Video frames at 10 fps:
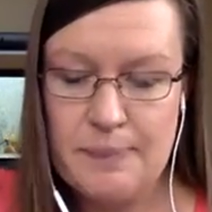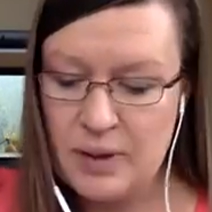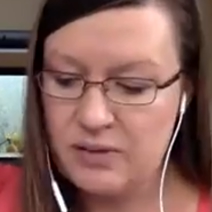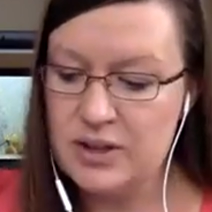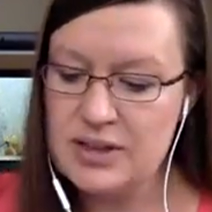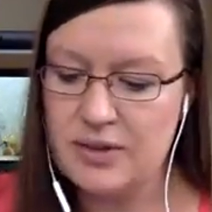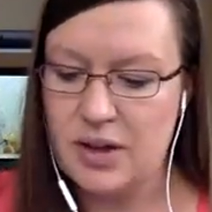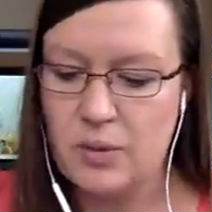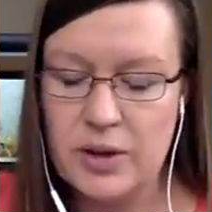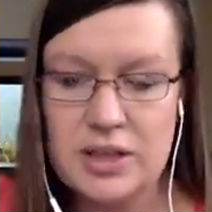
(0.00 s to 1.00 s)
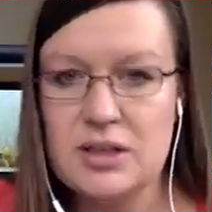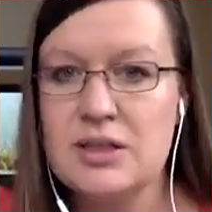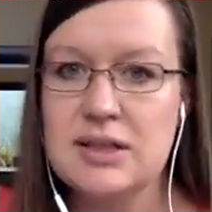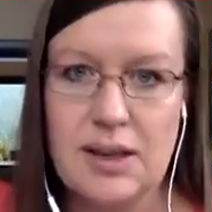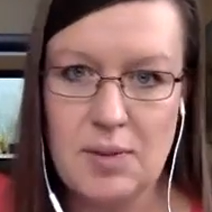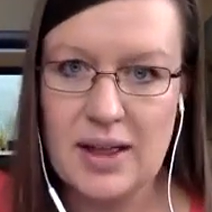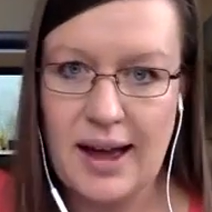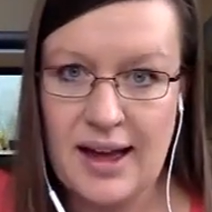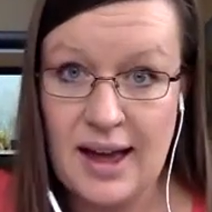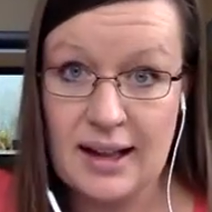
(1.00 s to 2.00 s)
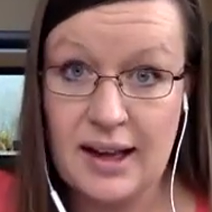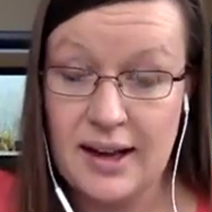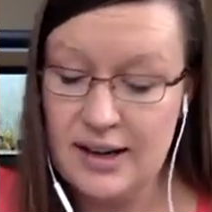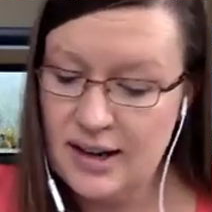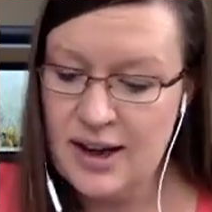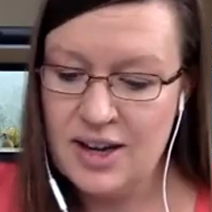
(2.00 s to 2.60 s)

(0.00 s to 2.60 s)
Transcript: First of all, when you're just skimming that headline,